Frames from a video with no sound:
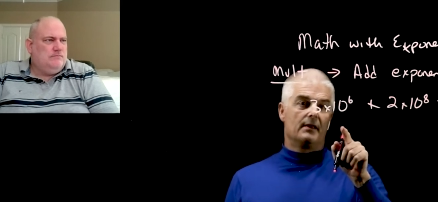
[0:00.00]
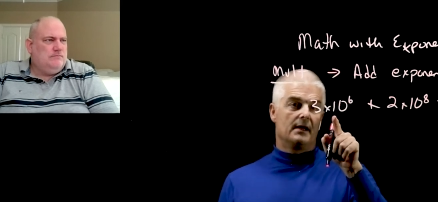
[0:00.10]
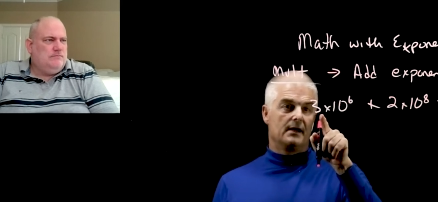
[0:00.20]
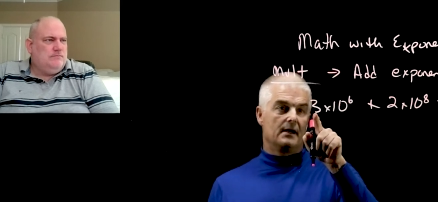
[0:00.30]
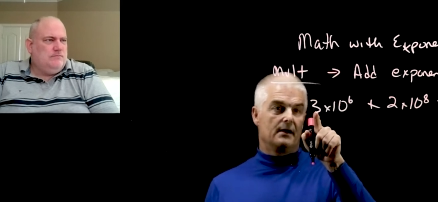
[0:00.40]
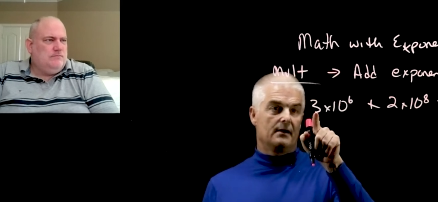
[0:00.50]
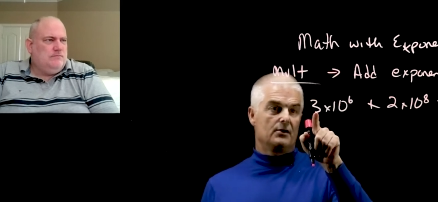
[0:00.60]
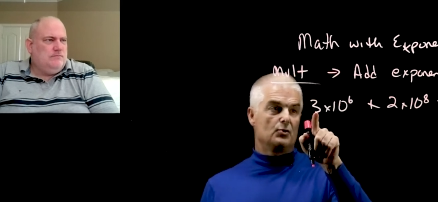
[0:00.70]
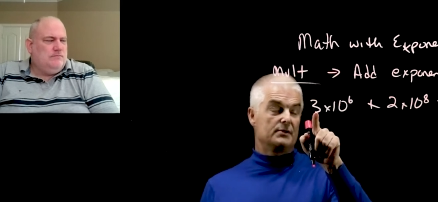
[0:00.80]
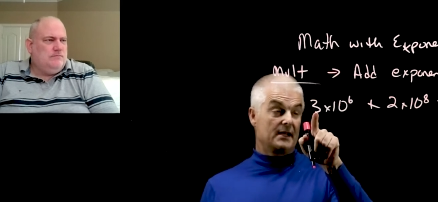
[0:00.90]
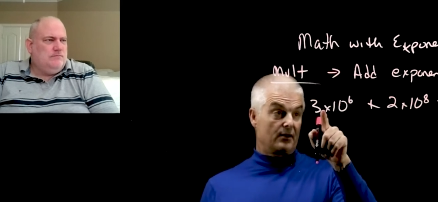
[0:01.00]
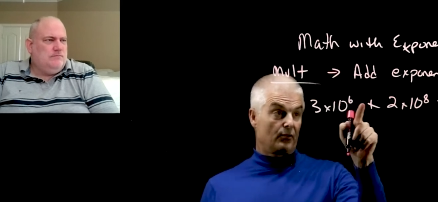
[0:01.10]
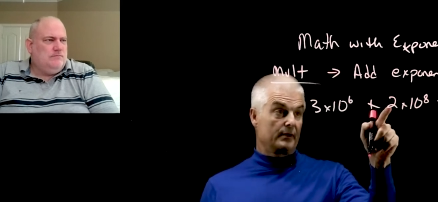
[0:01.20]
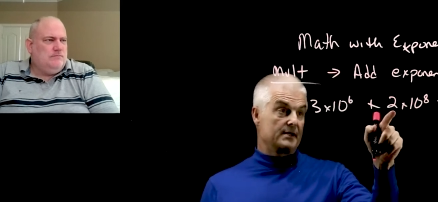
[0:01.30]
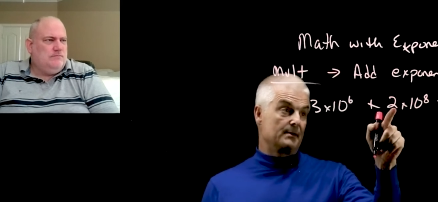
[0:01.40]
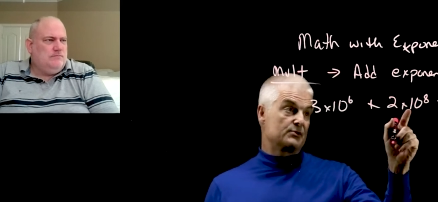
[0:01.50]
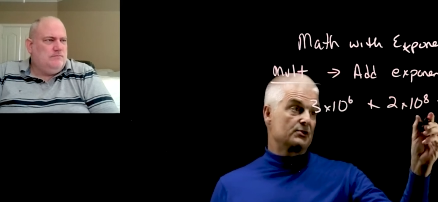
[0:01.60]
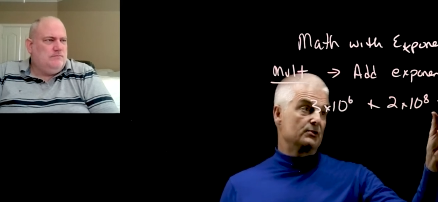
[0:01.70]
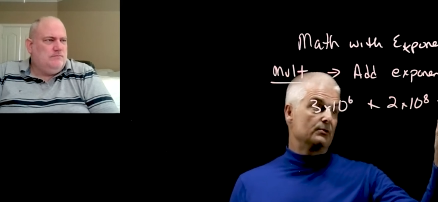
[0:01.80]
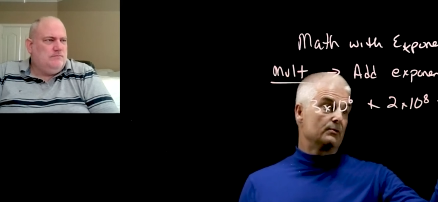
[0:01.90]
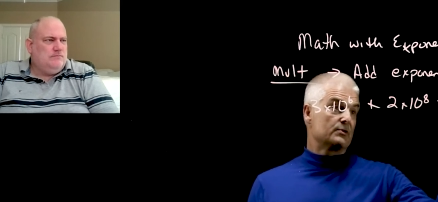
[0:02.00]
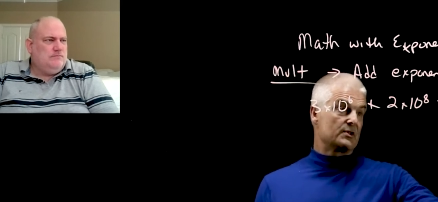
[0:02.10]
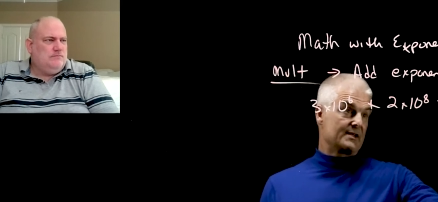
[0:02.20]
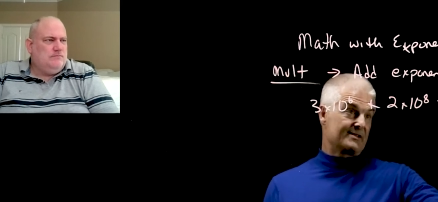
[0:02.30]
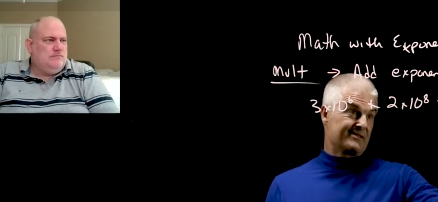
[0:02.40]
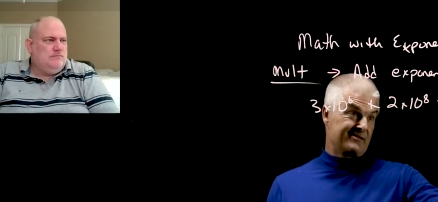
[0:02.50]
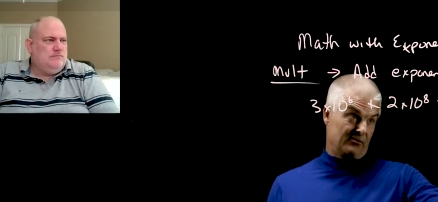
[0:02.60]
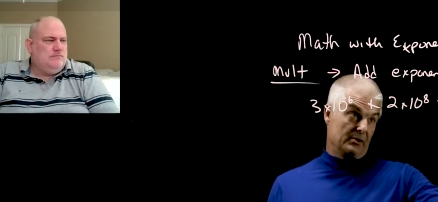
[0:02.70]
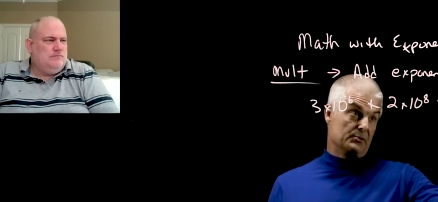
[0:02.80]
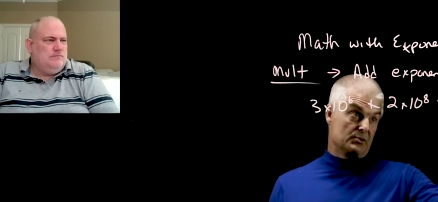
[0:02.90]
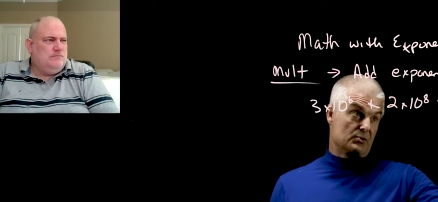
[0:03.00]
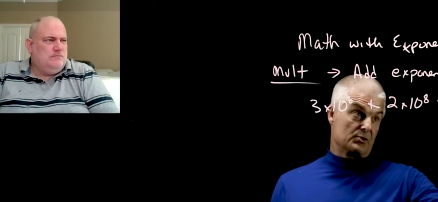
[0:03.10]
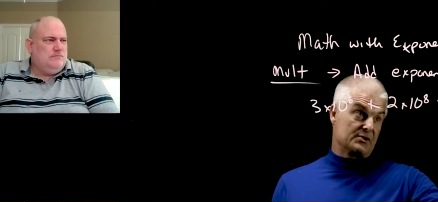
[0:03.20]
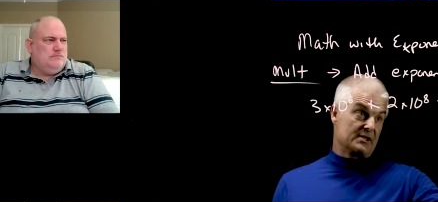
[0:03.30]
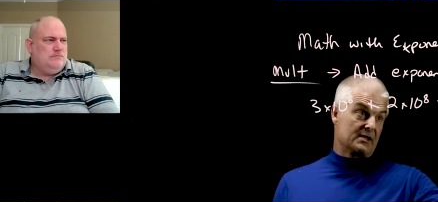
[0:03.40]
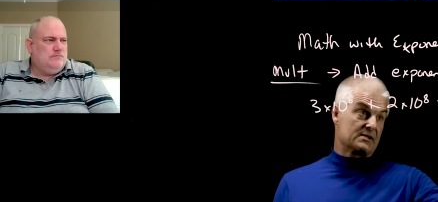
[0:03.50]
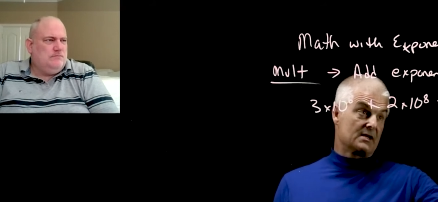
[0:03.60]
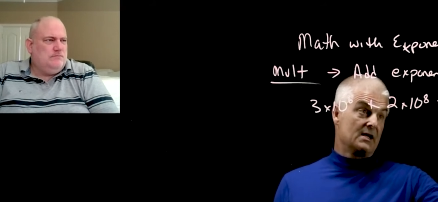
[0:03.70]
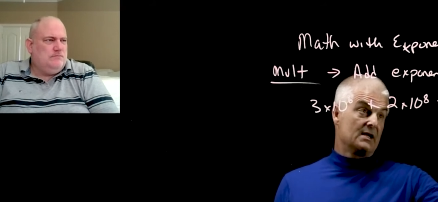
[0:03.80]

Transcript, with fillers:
Speaker 1: then you would take 3 times 2, so that's 3 times 2, of course, 6